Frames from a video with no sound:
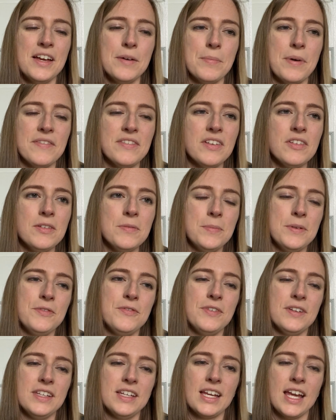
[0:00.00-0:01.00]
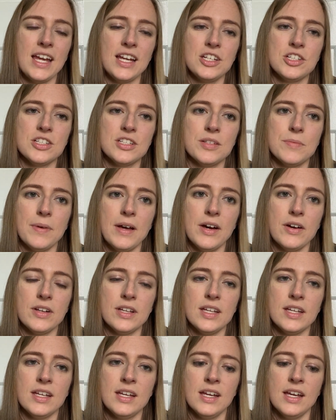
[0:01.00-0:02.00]
but I've definitely been feeling anxious about
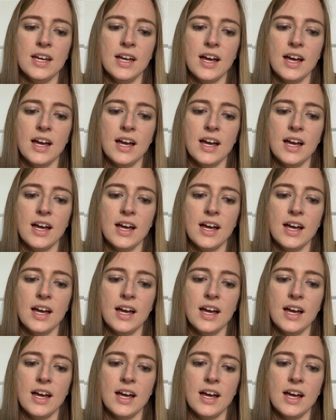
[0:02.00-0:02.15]
it.